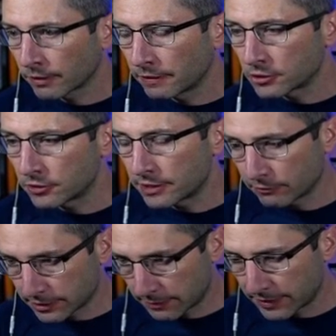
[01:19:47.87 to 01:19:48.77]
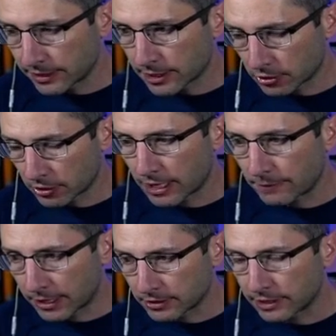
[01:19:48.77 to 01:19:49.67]
These are different semiconductor
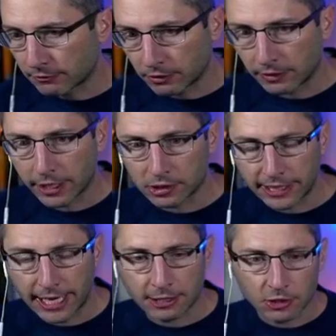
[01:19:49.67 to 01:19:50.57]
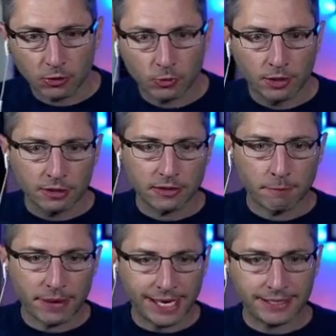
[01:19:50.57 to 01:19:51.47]
compounds in different layers. Yeah, so the
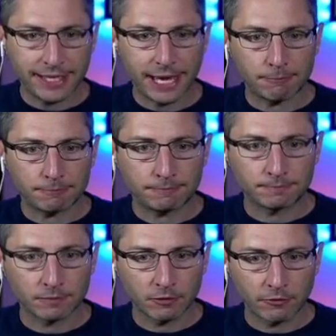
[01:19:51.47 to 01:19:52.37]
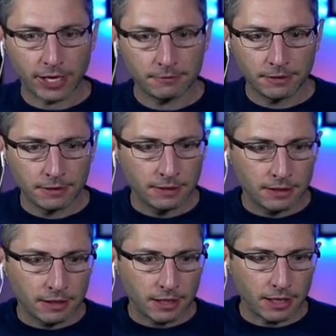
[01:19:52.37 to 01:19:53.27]
band gap, right?
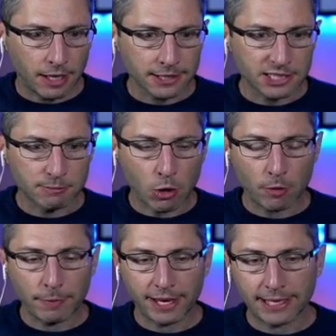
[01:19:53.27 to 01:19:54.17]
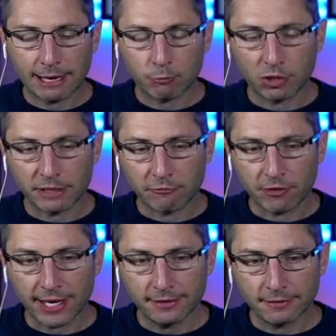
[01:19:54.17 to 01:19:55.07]
A small band gap would be
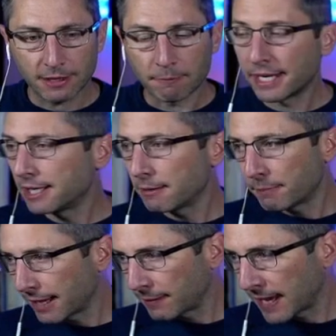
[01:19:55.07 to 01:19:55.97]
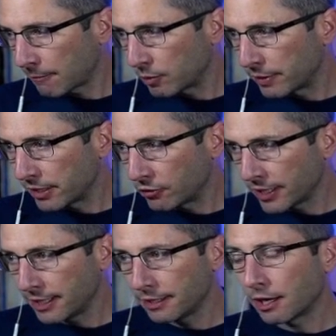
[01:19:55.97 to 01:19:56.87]
red, a medium band gap would be
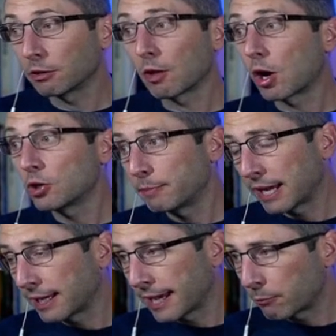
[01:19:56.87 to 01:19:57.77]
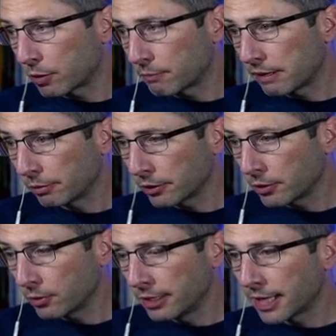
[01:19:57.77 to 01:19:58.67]
green, a large band gap would be
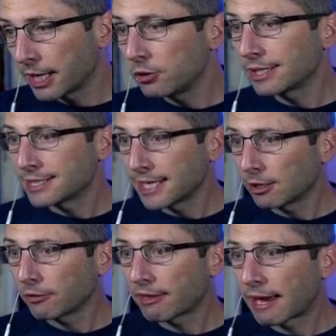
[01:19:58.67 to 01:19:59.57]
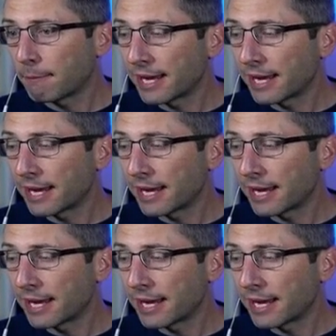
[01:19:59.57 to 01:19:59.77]
blue, and you can tailor that